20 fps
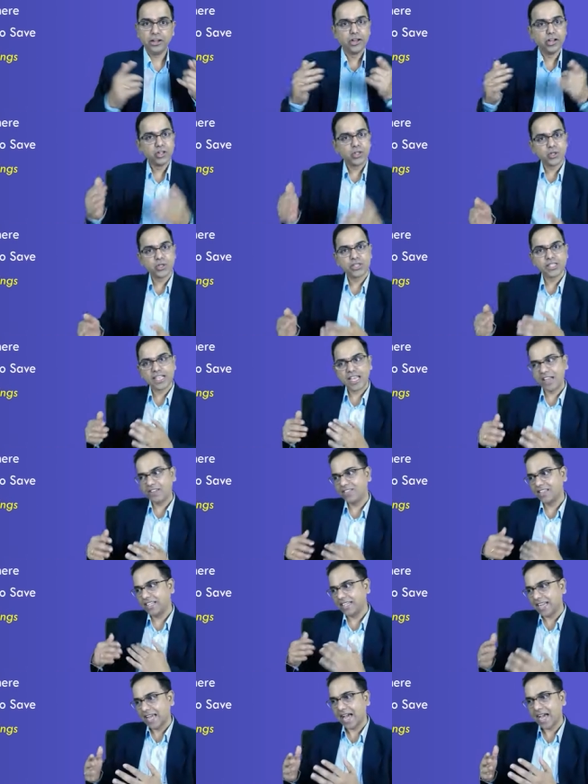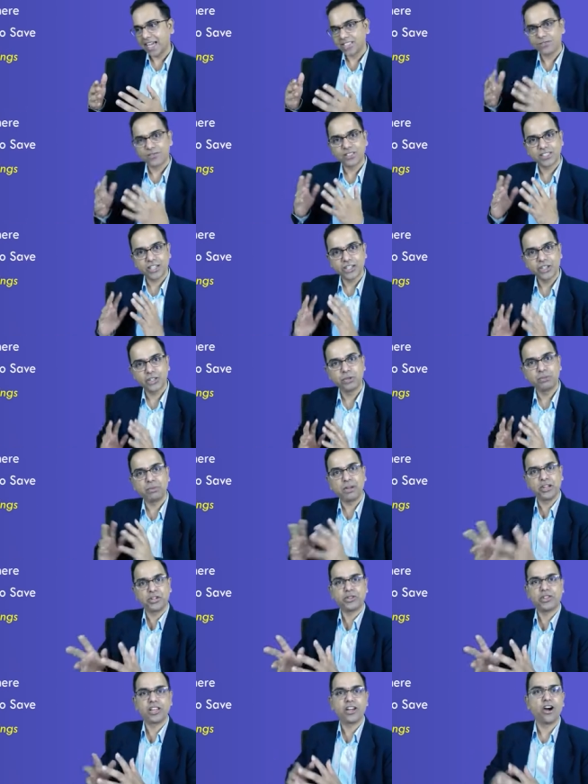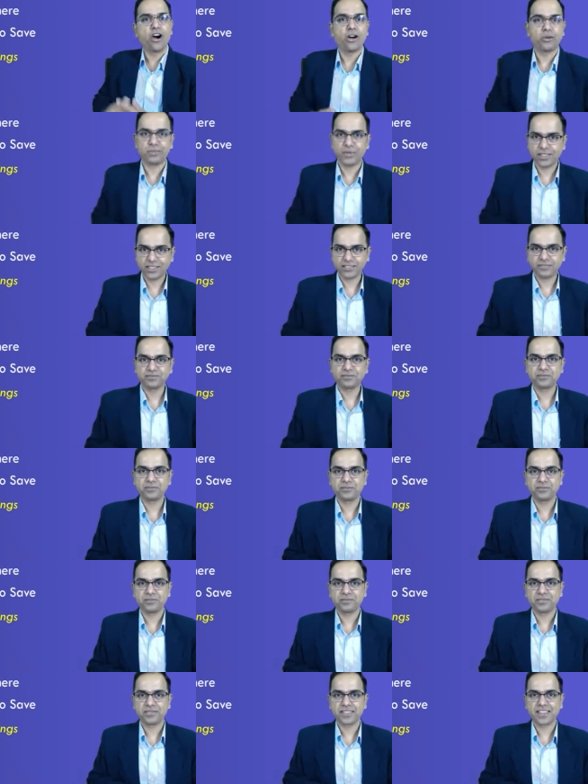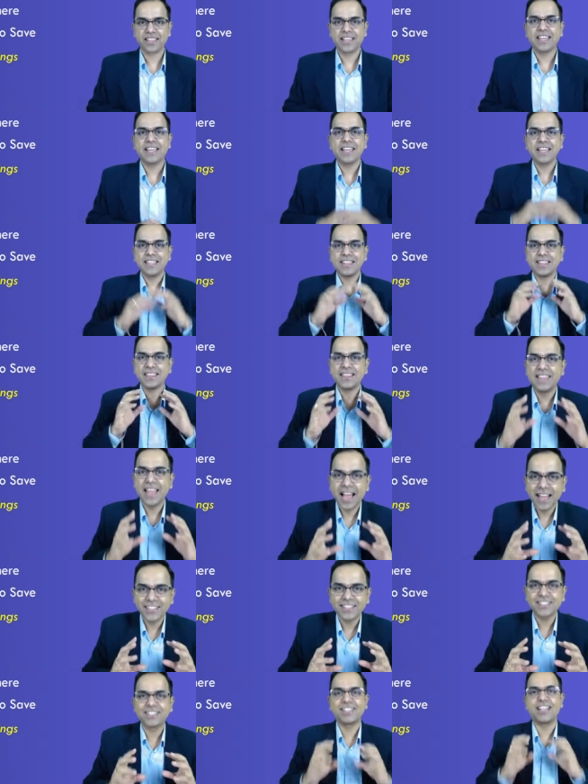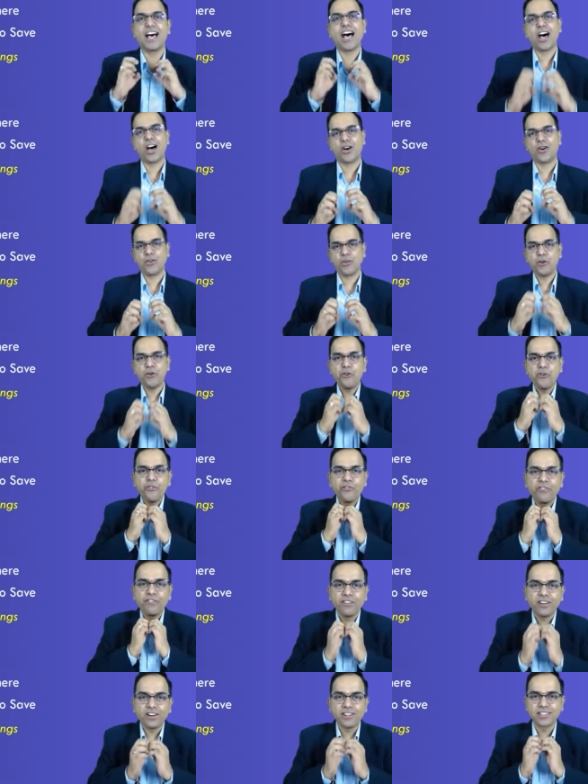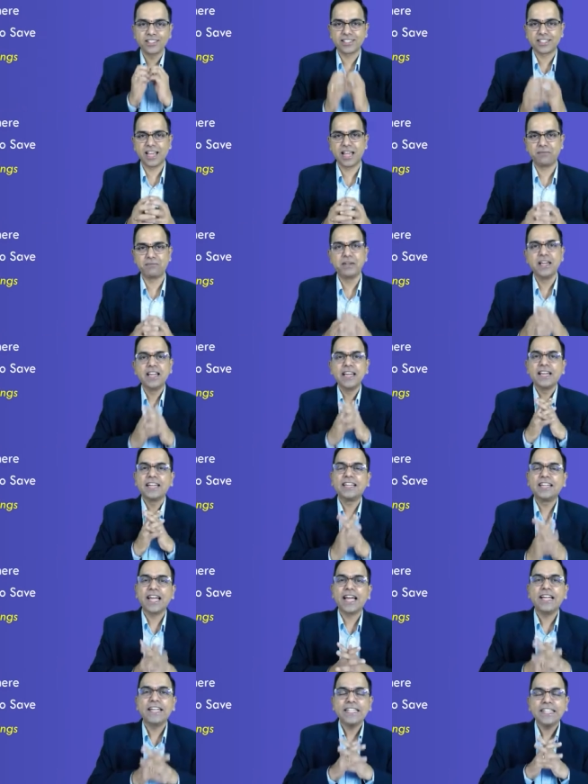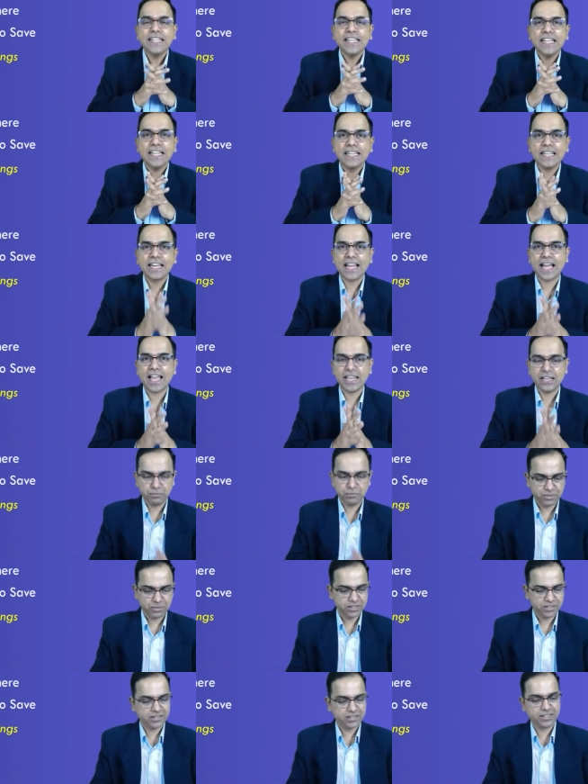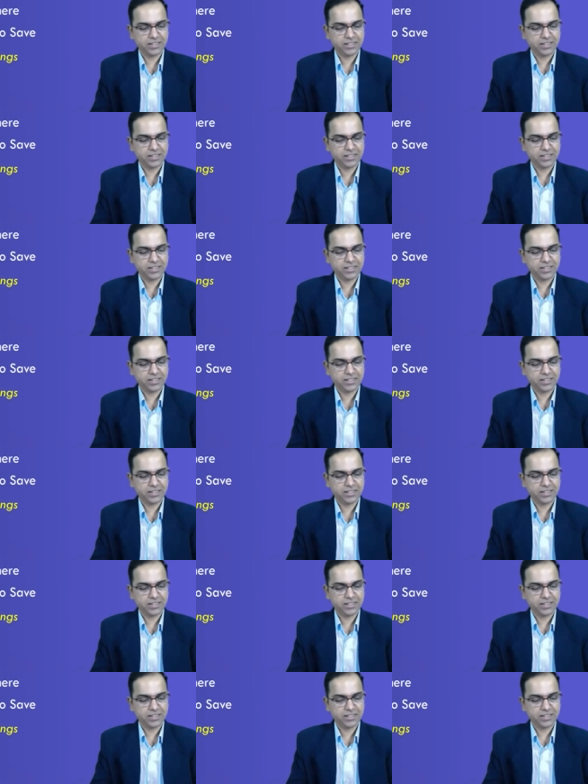save the tax which I need to pay to the government? That's how first time 99%